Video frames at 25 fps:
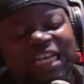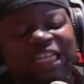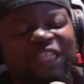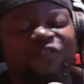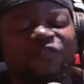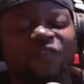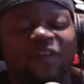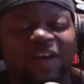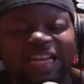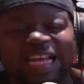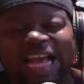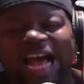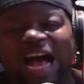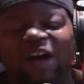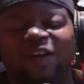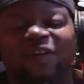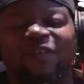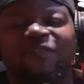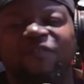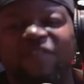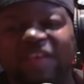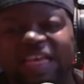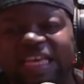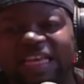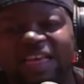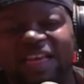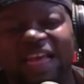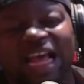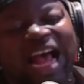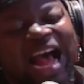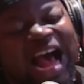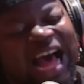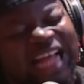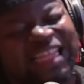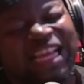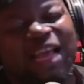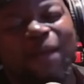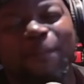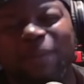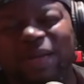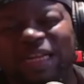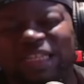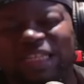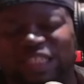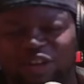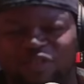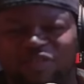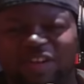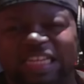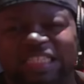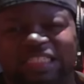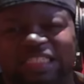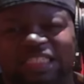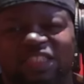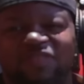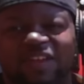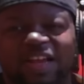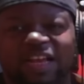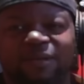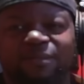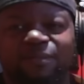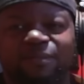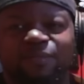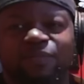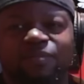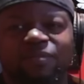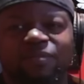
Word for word: it's funny how convenient. I think bullets are racist, right?